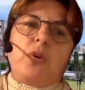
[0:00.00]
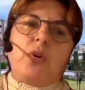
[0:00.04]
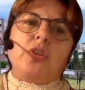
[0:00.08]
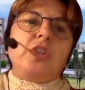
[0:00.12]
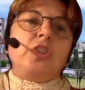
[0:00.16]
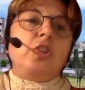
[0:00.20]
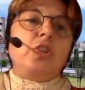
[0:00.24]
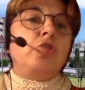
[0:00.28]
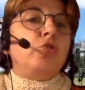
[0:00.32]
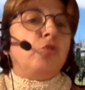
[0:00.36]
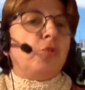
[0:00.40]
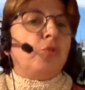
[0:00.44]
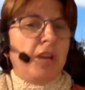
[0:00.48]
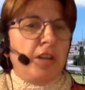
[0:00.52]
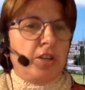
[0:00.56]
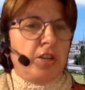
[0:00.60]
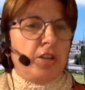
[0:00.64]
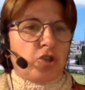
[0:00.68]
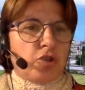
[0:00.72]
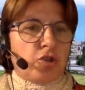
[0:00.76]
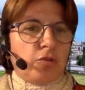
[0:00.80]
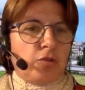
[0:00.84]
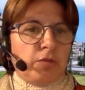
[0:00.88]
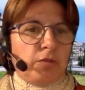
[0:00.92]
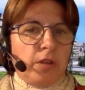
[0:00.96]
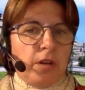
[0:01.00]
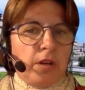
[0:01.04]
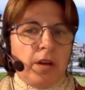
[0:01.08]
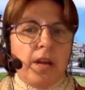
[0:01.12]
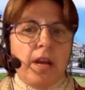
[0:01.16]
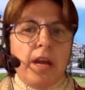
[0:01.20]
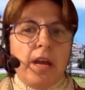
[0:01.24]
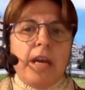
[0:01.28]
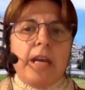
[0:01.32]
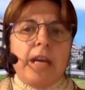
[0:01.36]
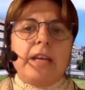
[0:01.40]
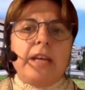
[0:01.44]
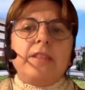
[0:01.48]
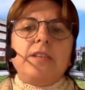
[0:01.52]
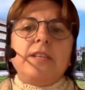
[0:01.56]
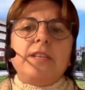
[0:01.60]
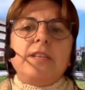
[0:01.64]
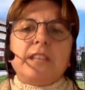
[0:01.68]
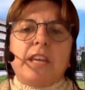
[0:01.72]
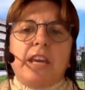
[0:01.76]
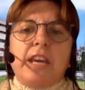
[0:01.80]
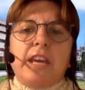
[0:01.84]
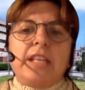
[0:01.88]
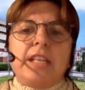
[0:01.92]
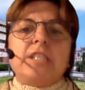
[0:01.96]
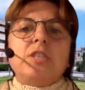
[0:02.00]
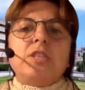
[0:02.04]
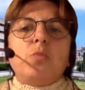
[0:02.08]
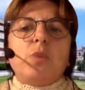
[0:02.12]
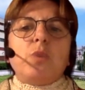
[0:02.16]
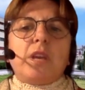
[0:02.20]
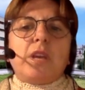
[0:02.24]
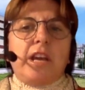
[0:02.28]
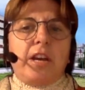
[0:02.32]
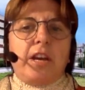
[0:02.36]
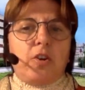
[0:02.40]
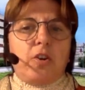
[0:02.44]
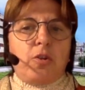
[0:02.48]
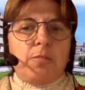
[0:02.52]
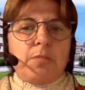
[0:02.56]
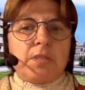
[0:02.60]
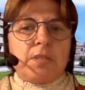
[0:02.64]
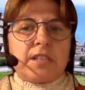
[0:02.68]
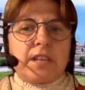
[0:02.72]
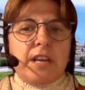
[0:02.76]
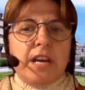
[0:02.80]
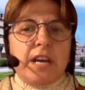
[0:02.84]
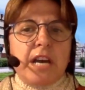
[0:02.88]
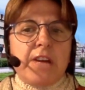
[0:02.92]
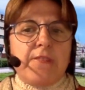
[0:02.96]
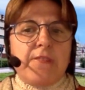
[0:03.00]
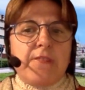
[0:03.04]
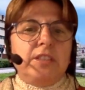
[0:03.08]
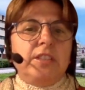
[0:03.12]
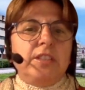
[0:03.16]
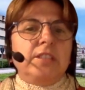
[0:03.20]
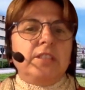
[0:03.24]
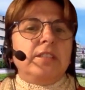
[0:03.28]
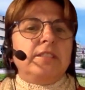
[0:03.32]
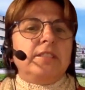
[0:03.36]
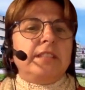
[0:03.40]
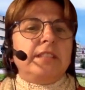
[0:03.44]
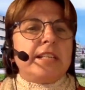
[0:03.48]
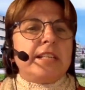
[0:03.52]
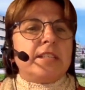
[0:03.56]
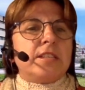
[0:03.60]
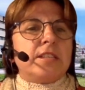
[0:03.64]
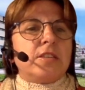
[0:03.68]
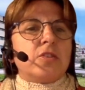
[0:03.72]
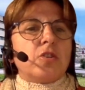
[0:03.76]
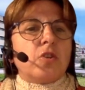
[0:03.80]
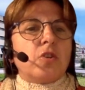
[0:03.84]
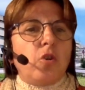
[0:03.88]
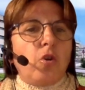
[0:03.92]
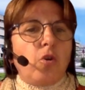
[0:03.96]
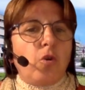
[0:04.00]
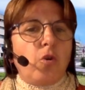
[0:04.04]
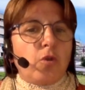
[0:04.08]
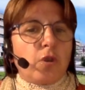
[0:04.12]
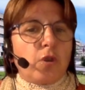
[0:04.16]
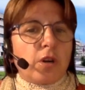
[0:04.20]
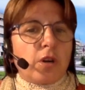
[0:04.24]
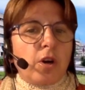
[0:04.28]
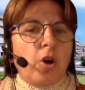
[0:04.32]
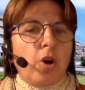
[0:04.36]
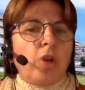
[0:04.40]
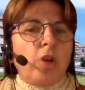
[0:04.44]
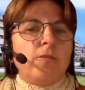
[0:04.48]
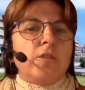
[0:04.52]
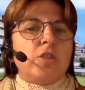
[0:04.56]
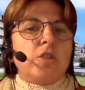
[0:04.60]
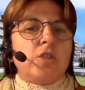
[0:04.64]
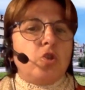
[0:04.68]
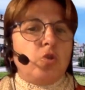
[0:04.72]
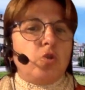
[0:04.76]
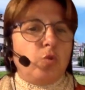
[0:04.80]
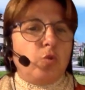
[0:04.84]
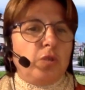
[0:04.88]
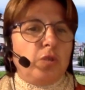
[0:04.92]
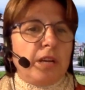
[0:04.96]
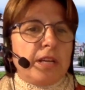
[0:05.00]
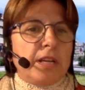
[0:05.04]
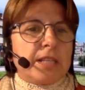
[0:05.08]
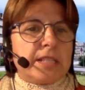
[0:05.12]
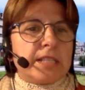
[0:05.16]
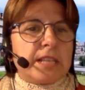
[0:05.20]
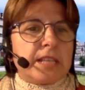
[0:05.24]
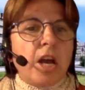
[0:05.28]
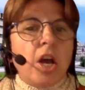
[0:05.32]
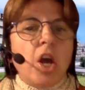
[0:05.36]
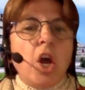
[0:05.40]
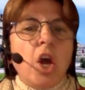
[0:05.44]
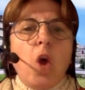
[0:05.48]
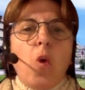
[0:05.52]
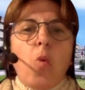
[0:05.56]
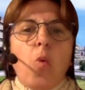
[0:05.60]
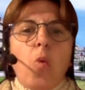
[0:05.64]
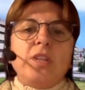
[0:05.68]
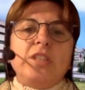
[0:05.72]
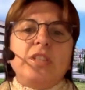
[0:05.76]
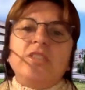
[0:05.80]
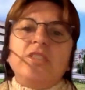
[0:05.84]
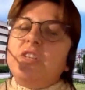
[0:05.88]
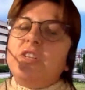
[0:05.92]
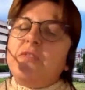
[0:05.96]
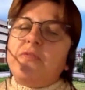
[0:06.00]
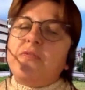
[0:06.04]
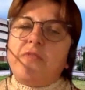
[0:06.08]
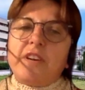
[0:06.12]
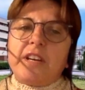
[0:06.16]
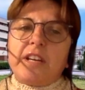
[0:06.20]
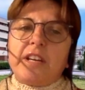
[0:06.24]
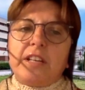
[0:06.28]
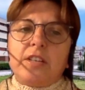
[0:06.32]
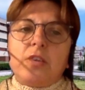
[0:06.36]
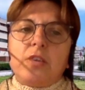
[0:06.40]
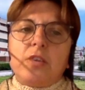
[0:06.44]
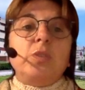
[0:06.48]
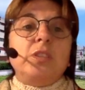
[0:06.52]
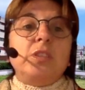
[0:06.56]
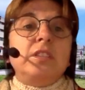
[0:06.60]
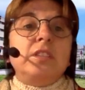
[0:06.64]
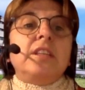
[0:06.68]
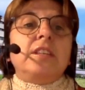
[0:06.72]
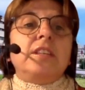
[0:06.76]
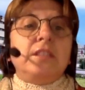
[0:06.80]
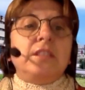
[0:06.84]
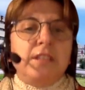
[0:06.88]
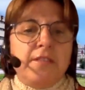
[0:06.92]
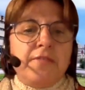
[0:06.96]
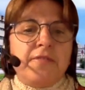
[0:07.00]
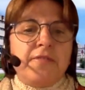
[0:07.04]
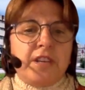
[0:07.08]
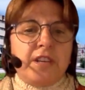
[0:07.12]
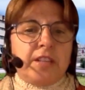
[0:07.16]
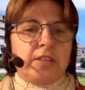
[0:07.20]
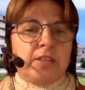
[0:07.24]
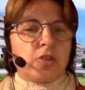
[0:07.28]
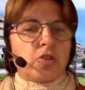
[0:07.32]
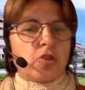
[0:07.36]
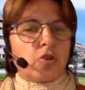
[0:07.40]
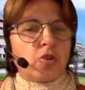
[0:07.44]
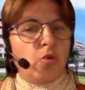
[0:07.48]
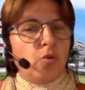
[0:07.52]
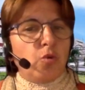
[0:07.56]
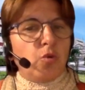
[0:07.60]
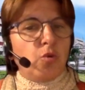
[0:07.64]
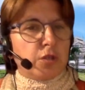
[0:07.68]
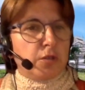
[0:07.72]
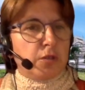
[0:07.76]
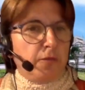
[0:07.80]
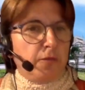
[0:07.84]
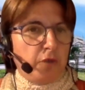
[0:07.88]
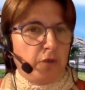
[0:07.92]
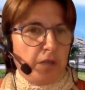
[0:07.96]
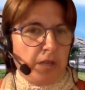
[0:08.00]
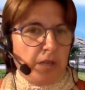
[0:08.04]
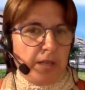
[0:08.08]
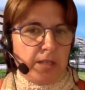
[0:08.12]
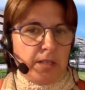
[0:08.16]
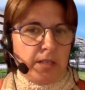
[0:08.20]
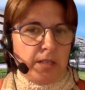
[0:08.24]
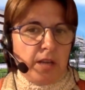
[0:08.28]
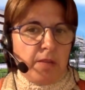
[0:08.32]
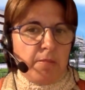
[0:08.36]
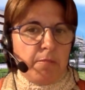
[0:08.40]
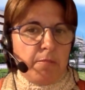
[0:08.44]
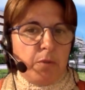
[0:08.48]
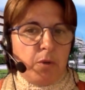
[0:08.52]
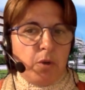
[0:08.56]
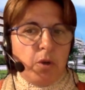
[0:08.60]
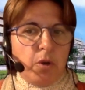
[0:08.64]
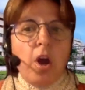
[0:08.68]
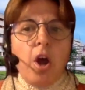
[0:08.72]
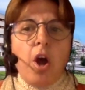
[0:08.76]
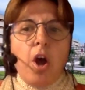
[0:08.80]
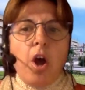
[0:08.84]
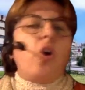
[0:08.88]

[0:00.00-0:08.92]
in education, in this case, we can observe that the test score of students within different schools, for example,